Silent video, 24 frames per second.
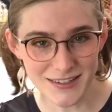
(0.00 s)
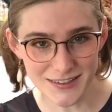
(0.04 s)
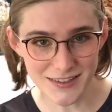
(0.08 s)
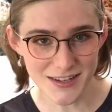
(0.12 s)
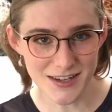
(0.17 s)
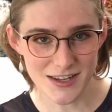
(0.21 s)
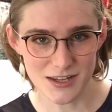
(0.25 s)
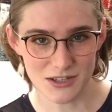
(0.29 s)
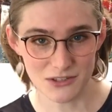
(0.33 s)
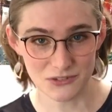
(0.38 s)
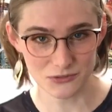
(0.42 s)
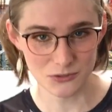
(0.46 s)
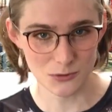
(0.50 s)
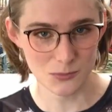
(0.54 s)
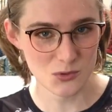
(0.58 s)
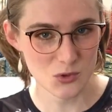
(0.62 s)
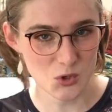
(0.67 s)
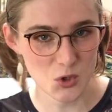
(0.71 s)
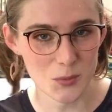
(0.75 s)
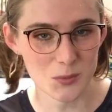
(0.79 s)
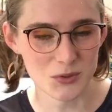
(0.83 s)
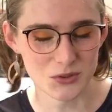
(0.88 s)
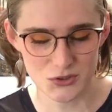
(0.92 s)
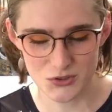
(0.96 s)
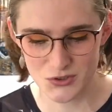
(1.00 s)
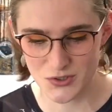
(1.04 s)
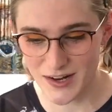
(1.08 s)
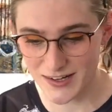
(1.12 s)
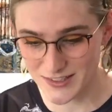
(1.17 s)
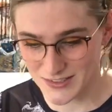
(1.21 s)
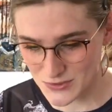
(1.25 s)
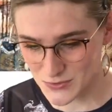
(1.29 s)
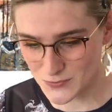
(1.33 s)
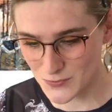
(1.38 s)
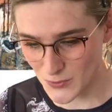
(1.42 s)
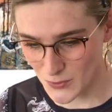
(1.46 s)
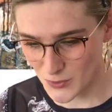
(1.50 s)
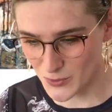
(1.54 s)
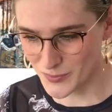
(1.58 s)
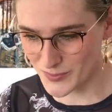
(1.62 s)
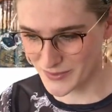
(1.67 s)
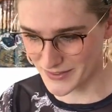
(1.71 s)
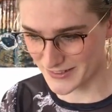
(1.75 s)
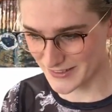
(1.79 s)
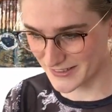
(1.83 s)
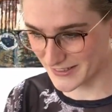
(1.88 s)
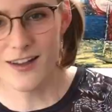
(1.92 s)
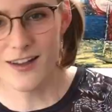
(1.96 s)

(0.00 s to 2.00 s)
here from normal transphobia?